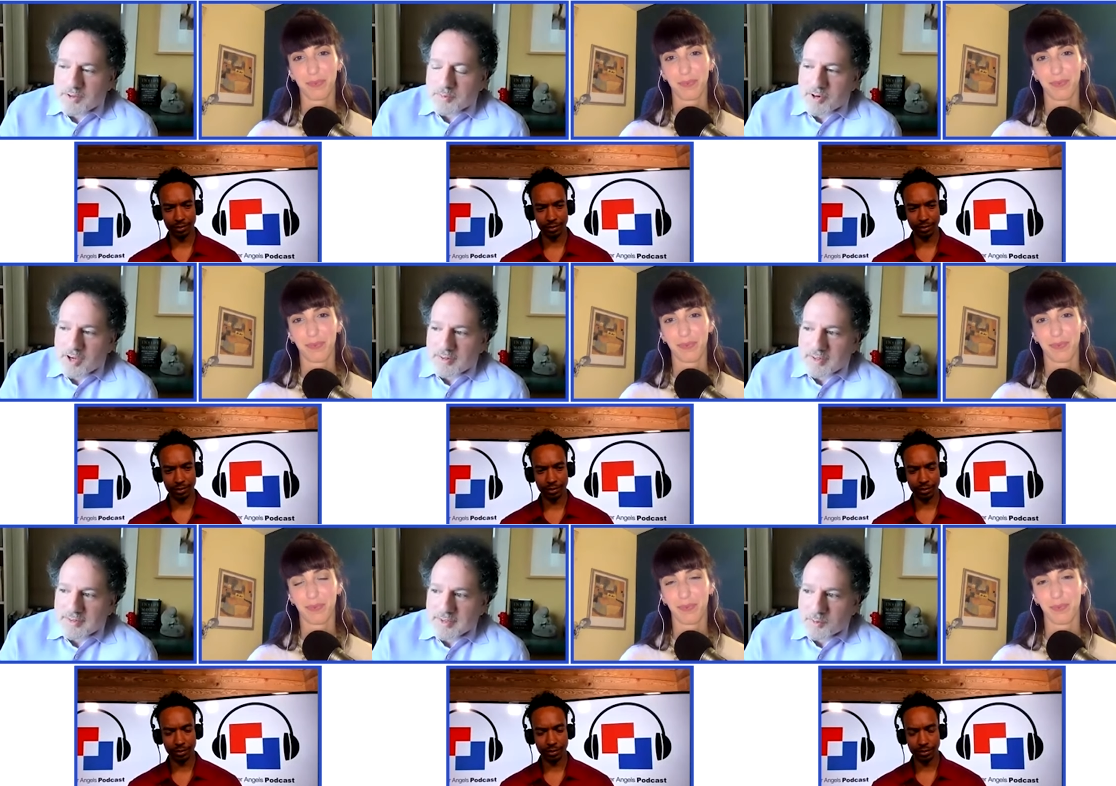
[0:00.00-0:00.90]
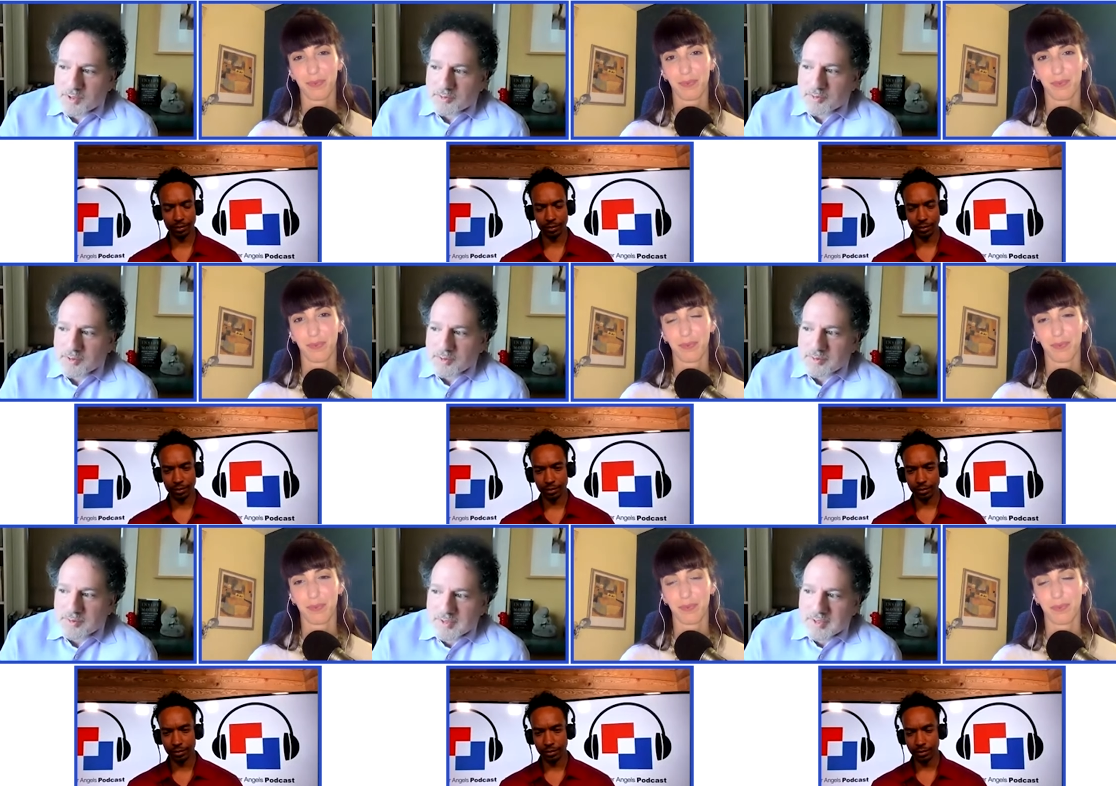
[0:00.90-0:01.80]
Speaker 1: of the Progress Network for
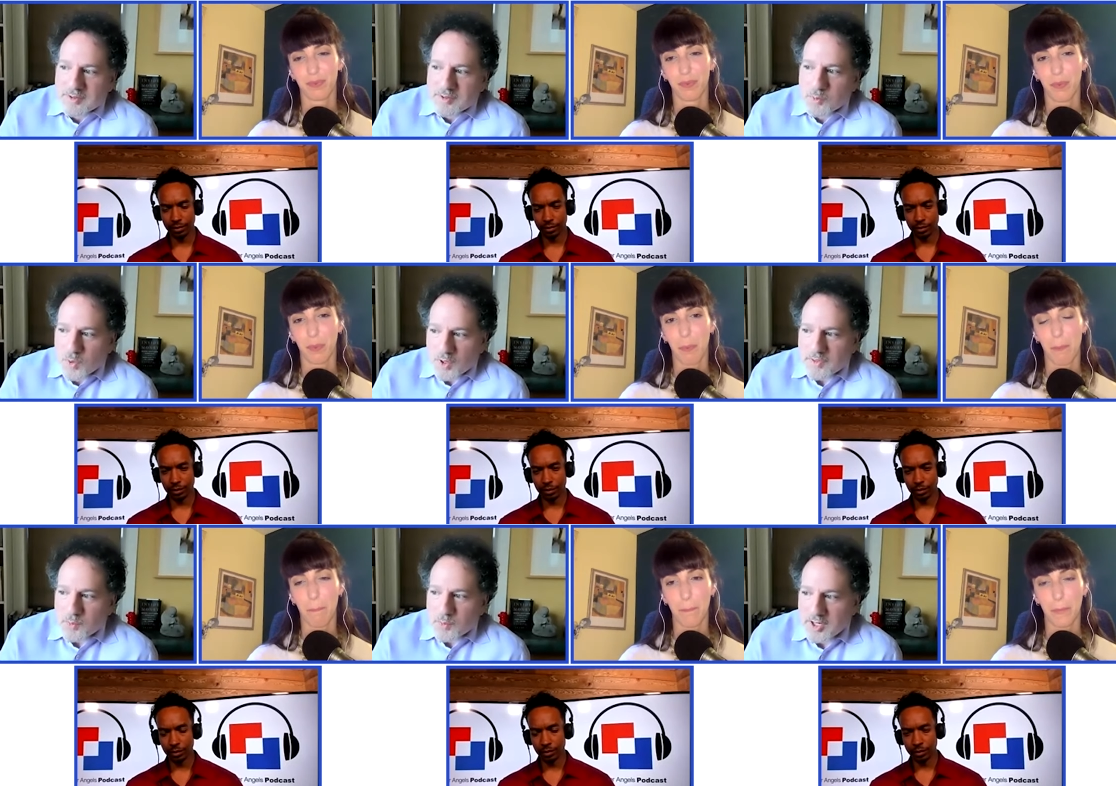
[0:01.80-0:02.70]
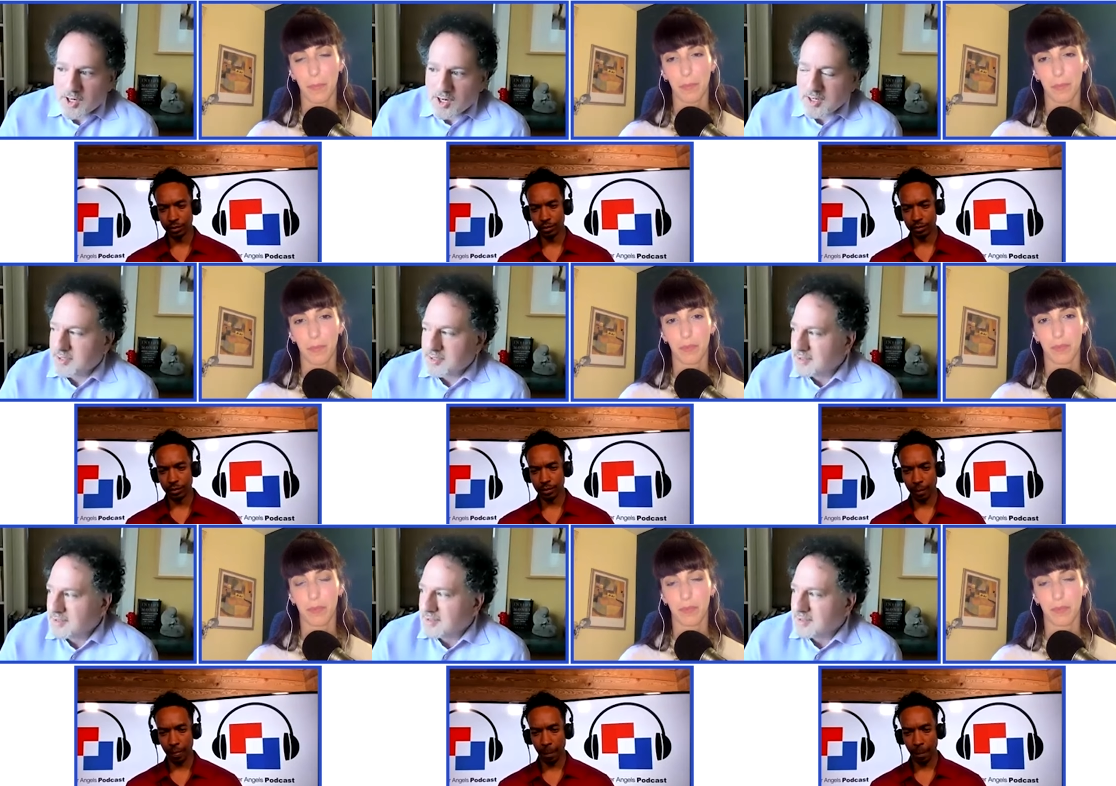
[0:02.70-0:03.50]
the the work that we are